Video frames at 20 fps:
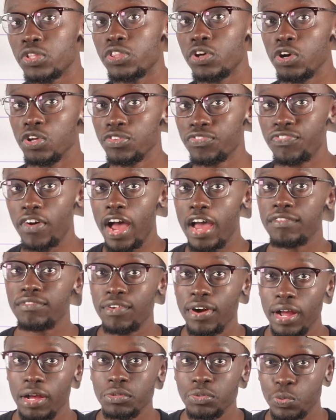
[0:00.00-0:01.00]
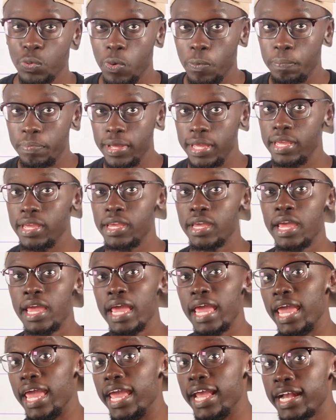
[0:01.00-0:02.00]
those 5 rounds will be
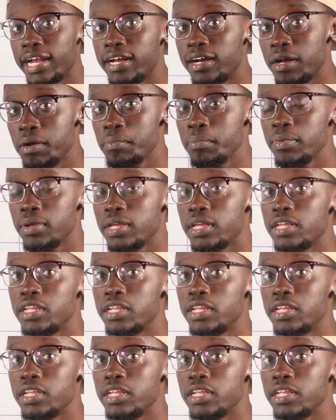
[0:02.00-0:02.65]
income,